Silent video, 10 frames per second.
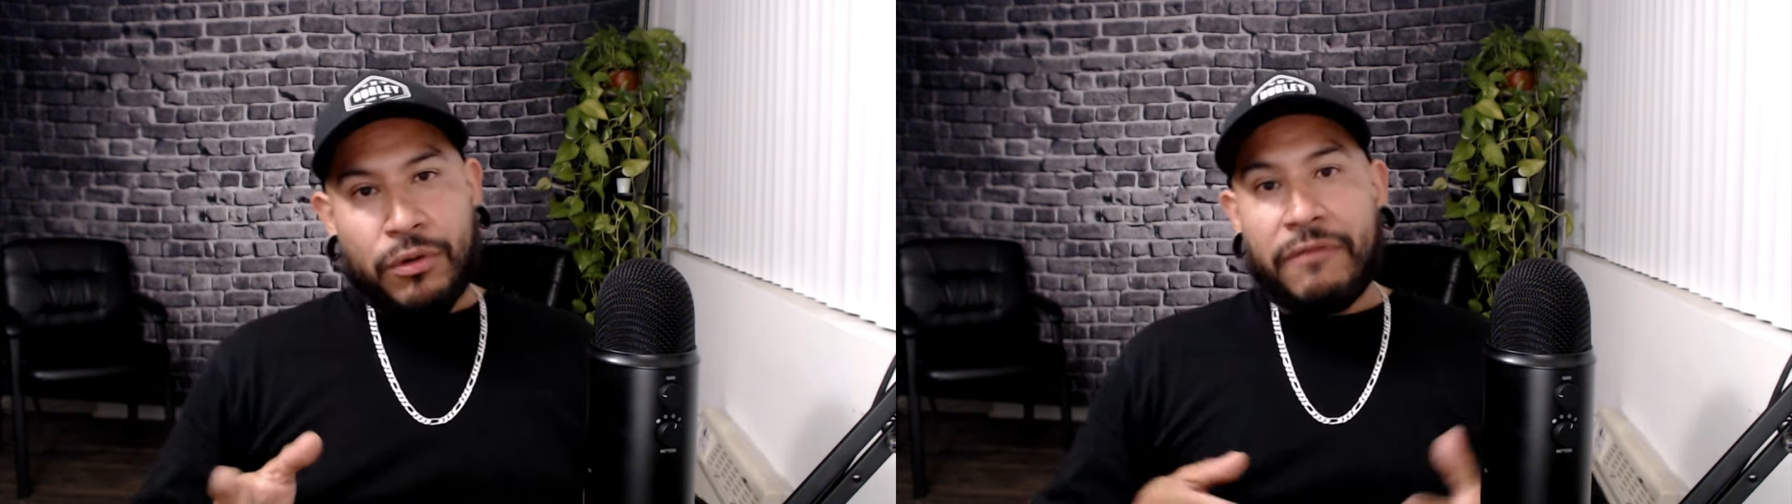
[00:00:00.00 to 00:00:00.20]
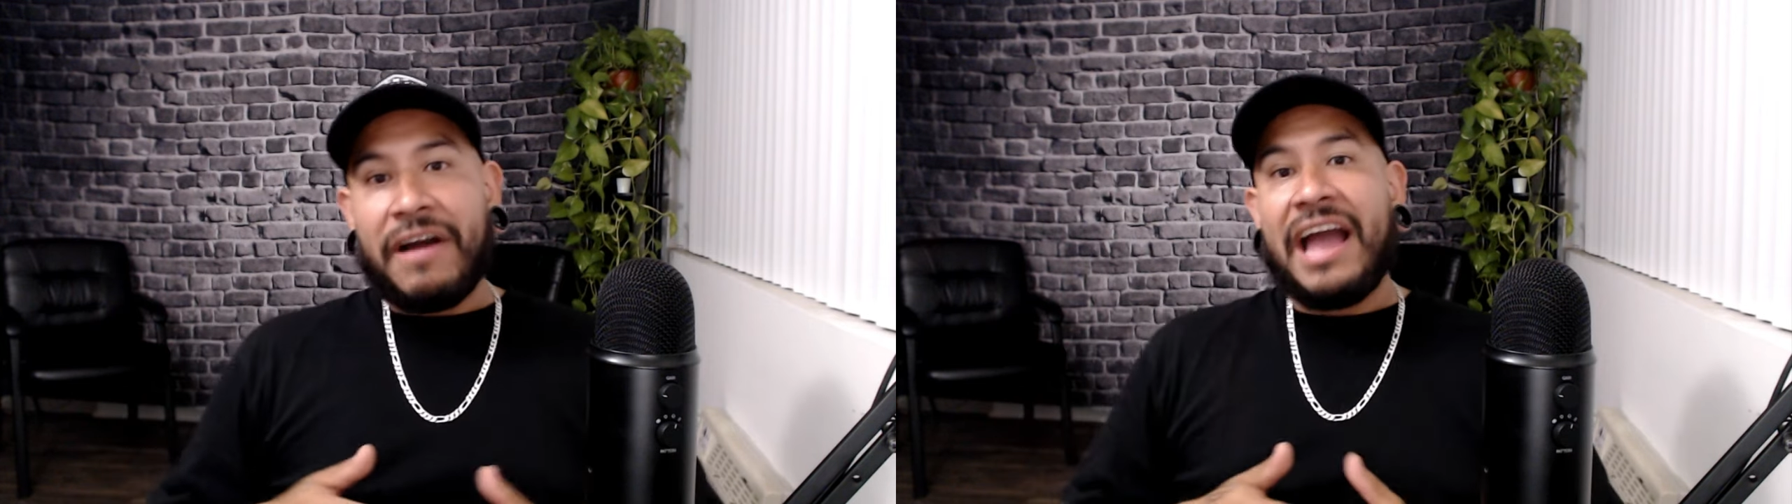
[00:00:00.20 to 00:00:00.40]

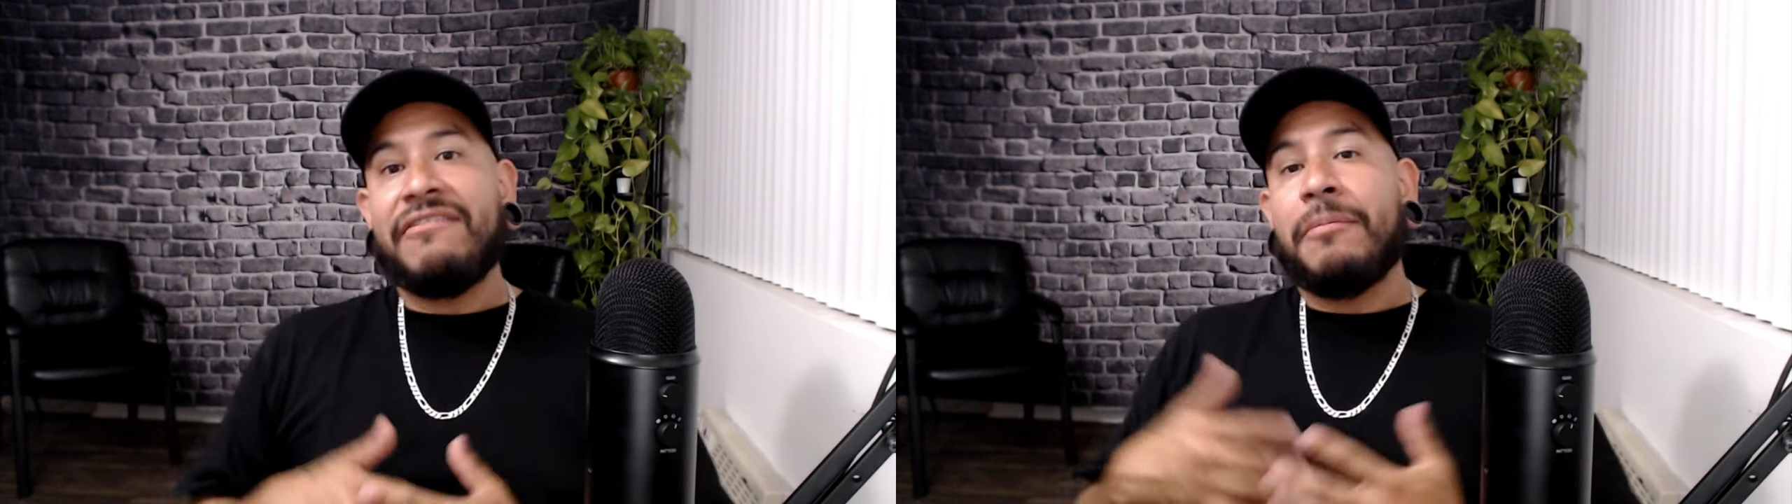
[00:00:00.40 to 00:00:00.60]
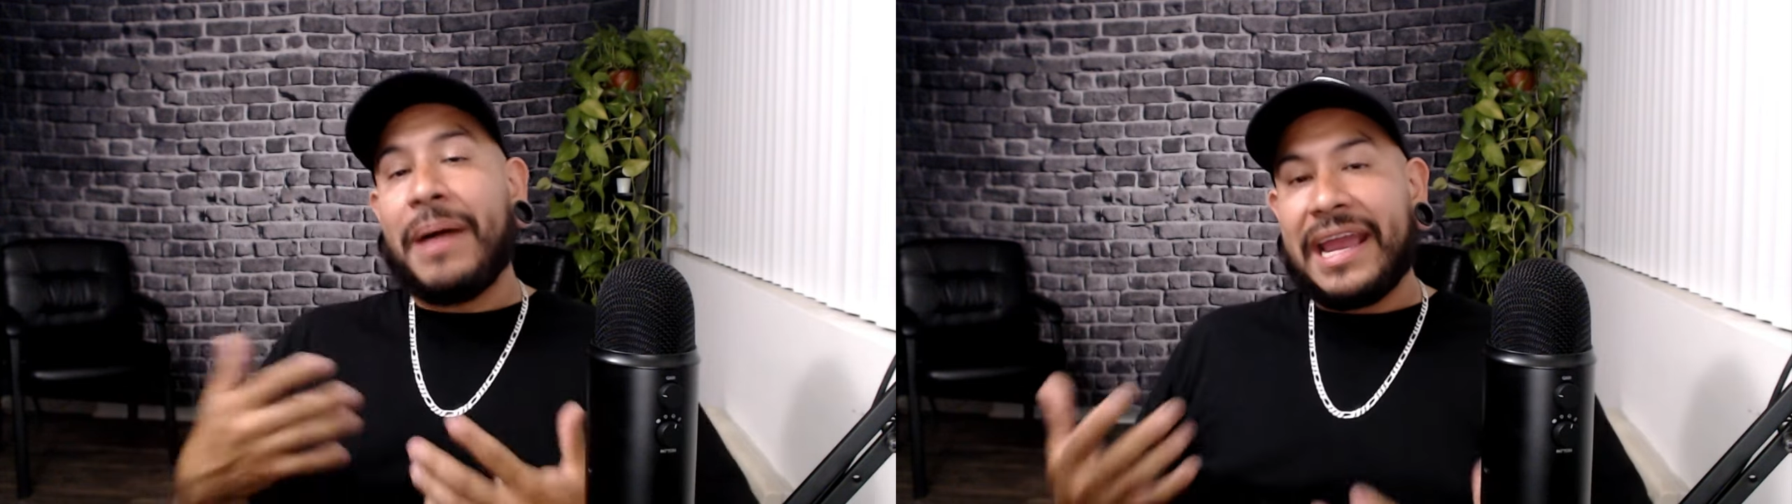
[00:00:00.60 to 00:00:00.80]
If I have
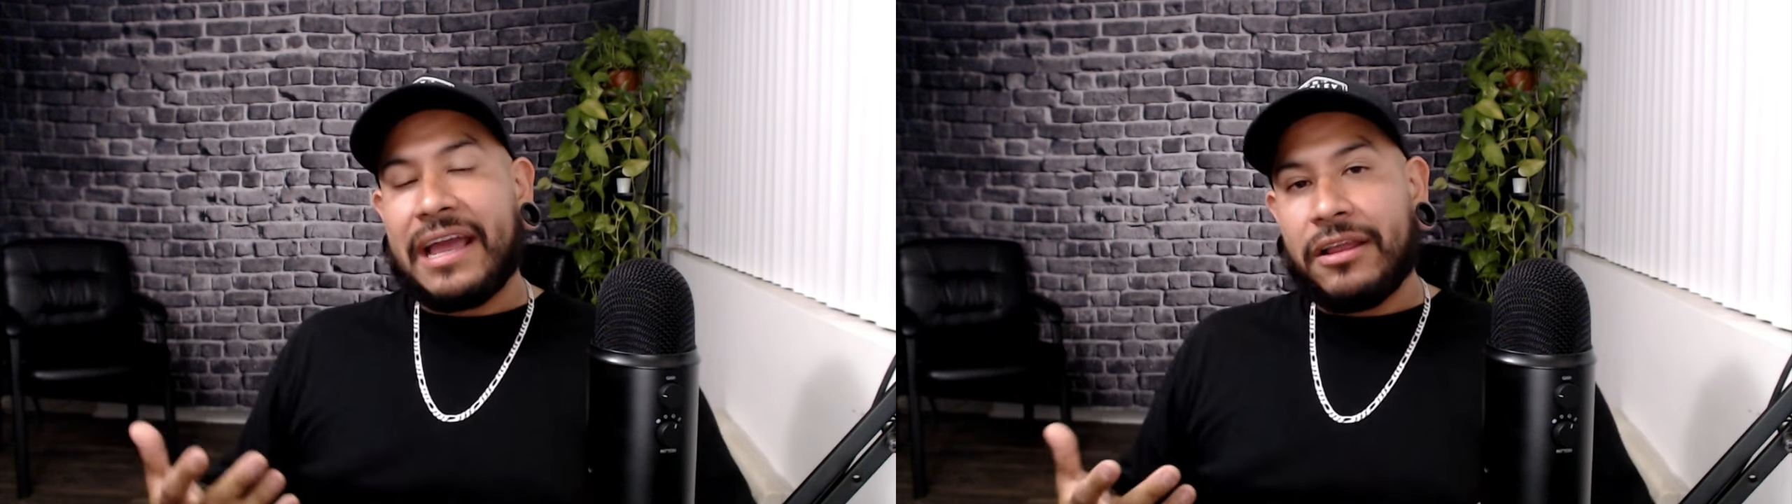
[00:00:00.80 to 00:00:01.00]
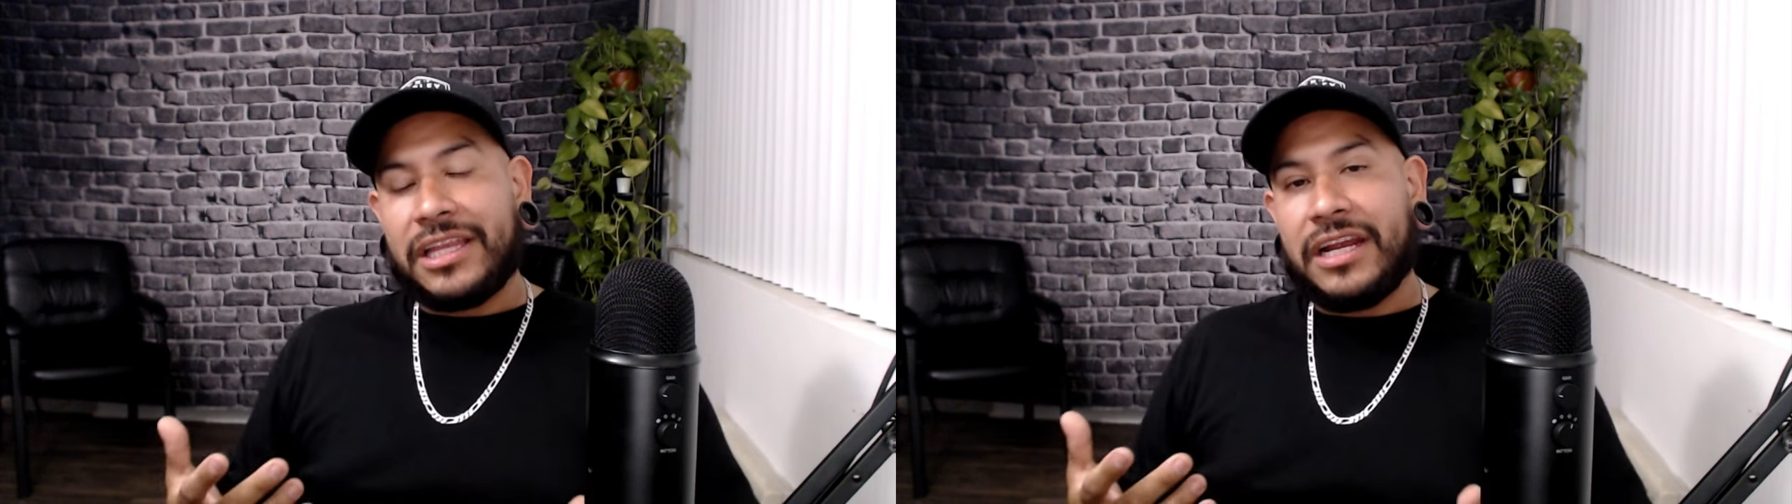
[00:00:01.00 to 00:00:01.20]
a bike
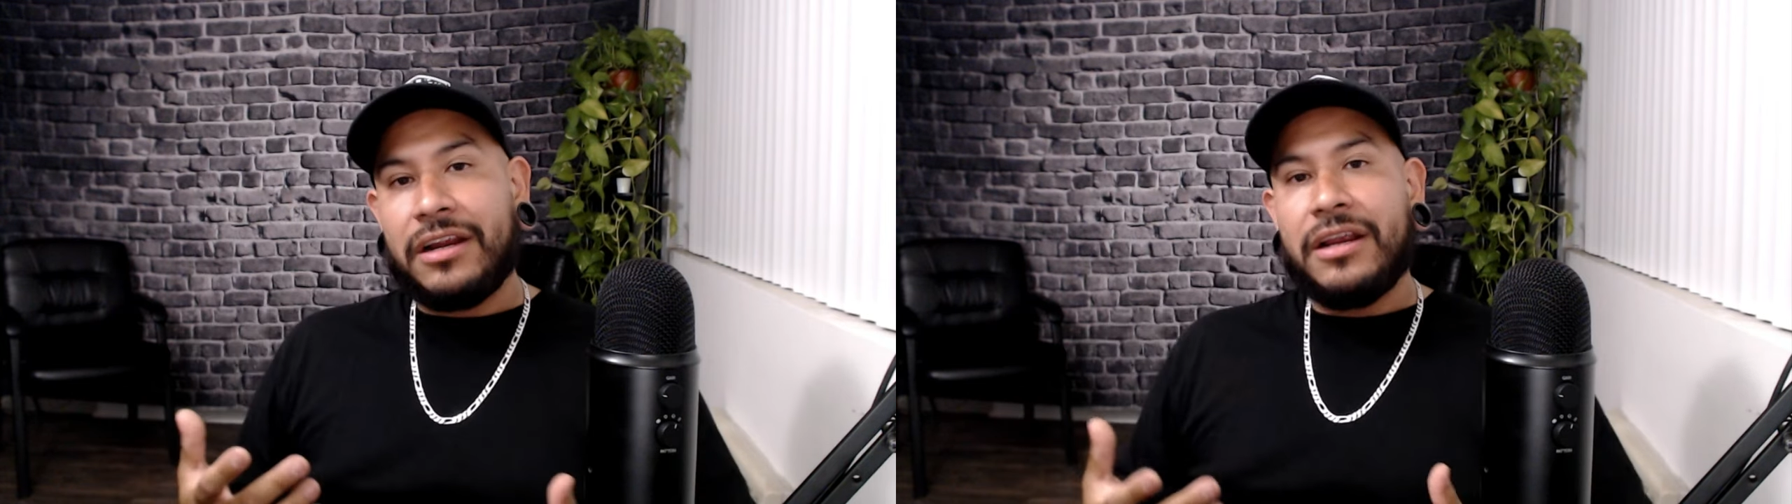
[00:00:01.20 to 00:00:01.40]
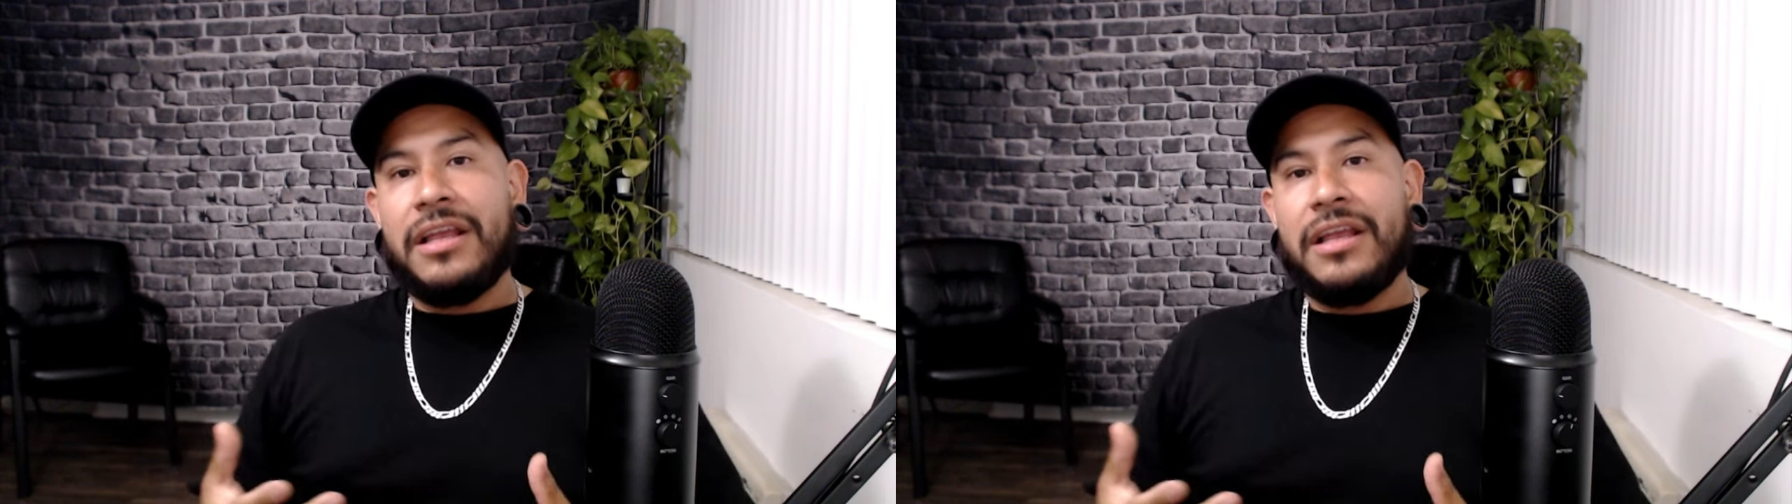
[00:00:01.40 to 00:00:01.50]
out there,